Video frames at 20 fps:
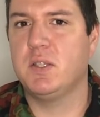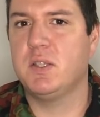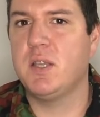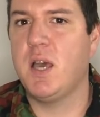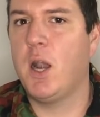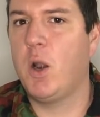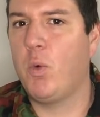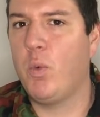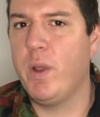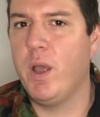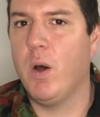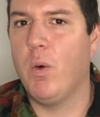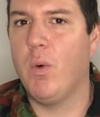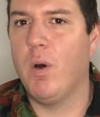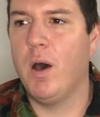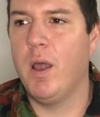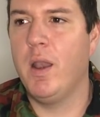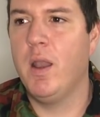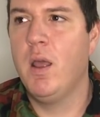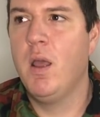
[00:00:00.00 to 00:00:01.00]
It's not a real
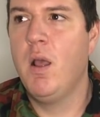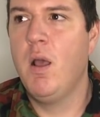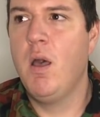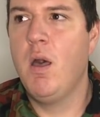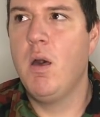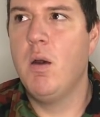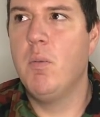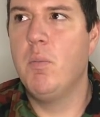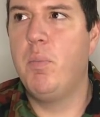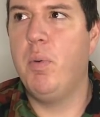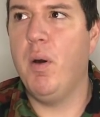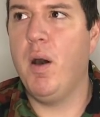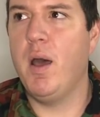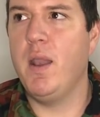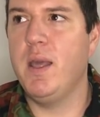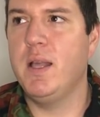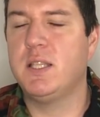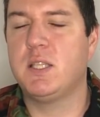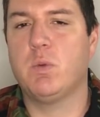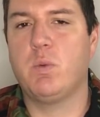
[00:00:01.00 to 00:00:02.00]
one,
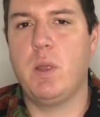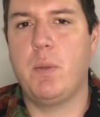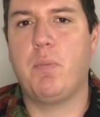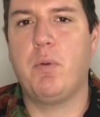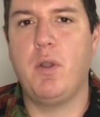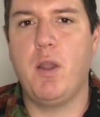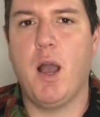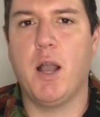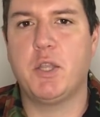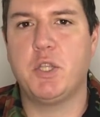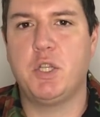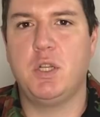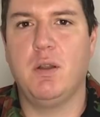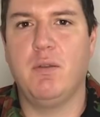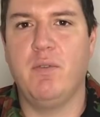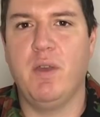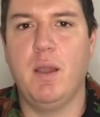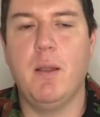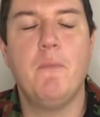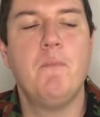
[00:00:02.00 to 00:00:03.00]
but it's a reproduction
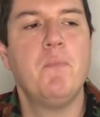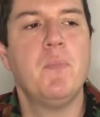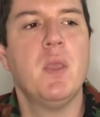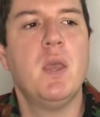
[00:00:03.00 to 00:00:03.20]
of it.